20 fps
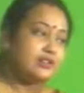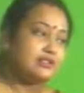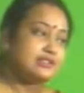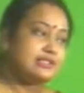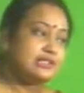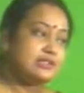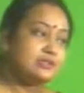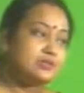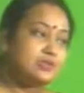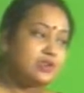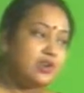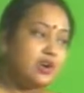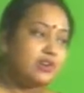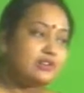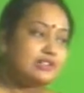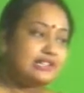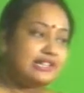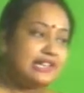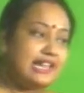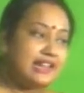they do
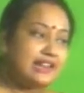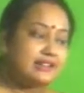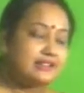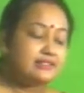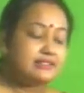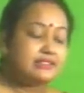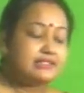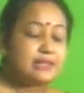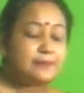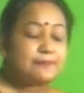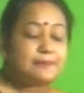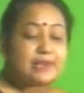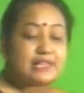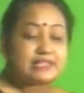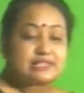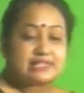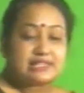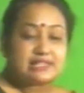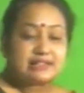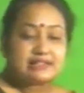not get the
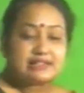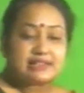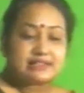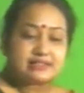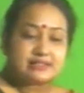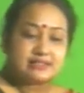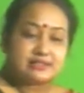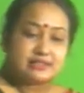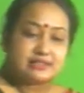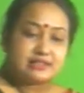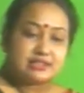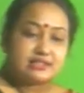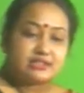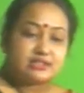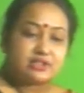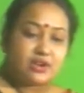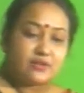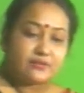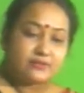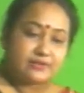basic
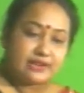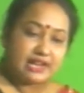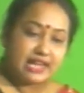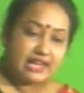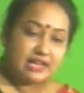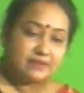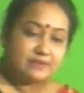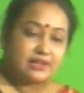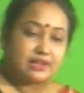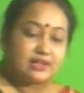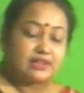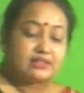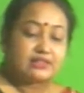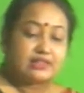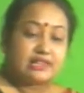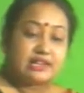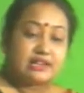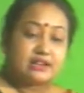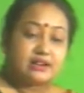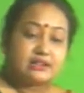necessities of life.
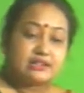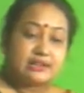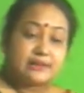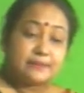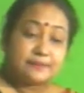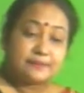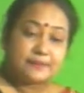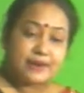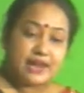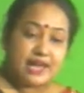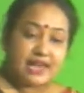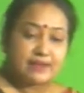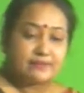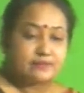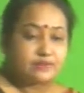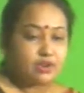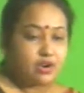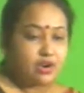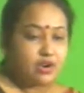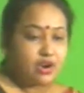They are
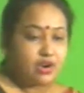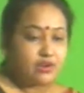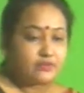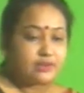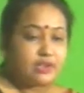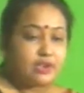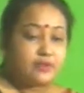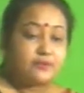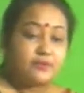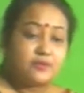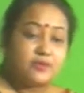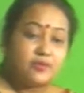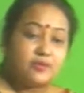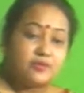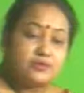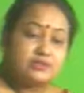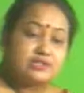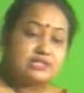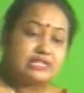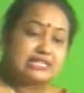deprived of
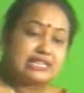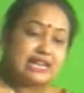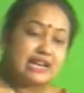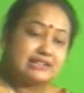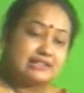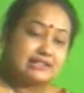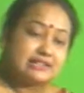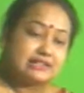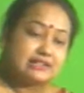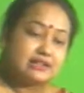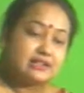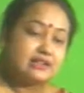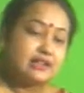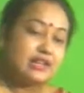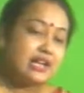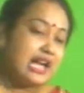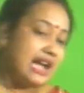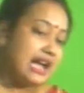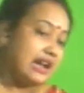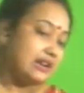food, shelter
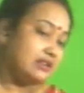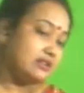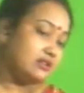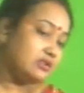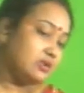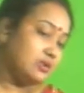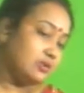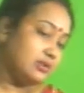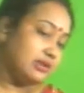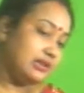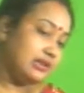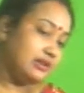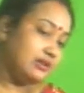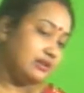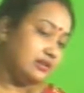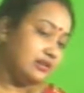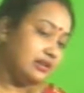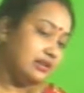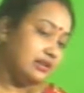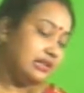and clothing.
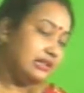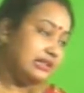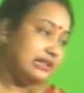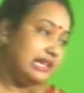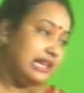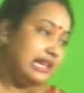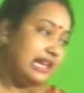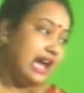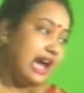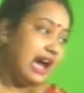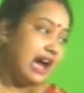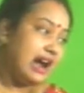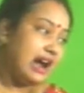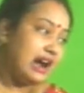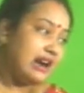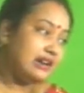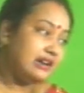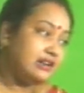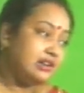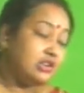They
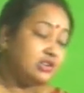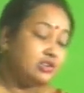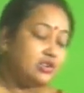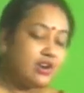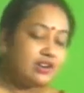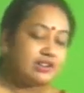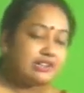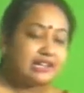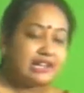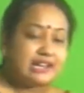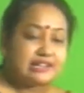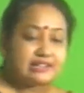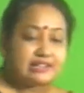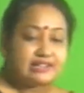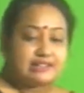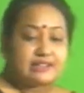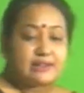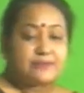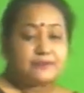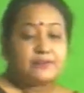are not
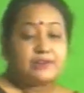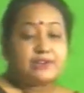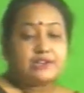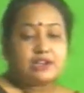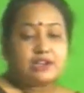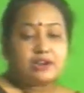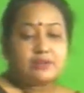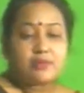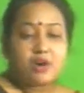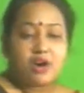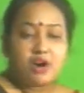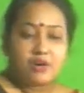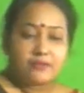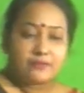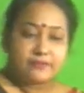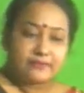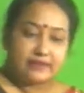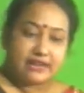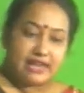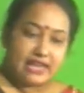getting the freedom
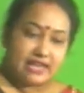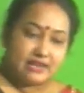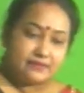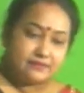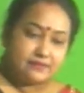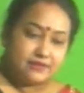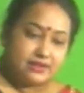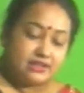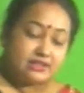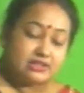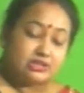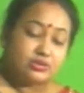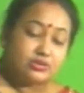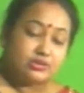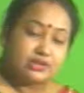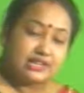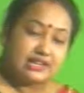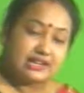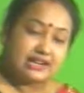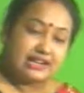of life. So
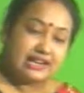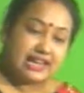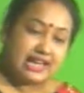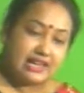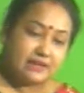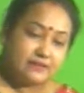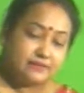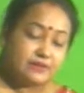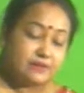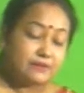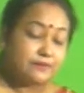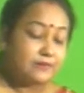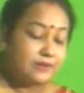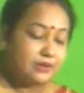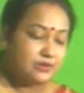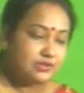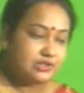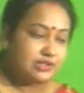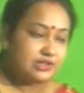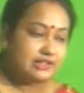their life, the
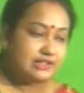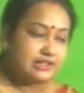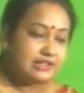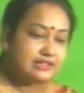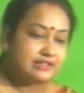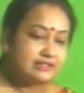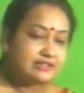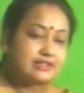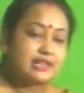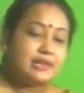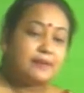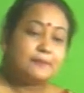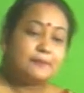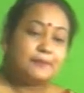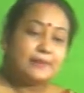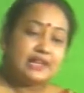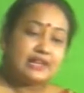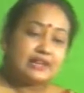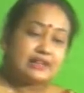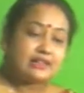future is
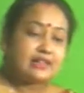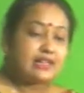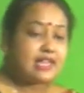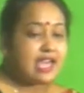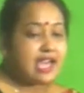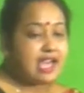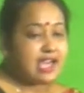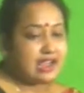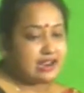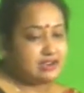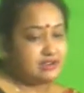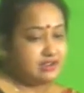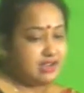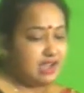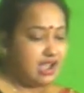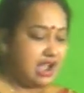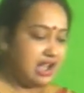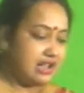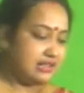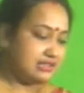bleak and
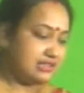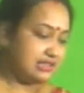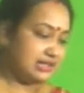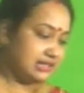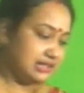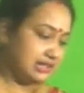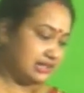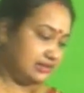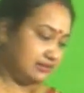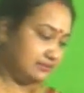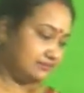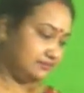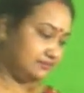uncertain.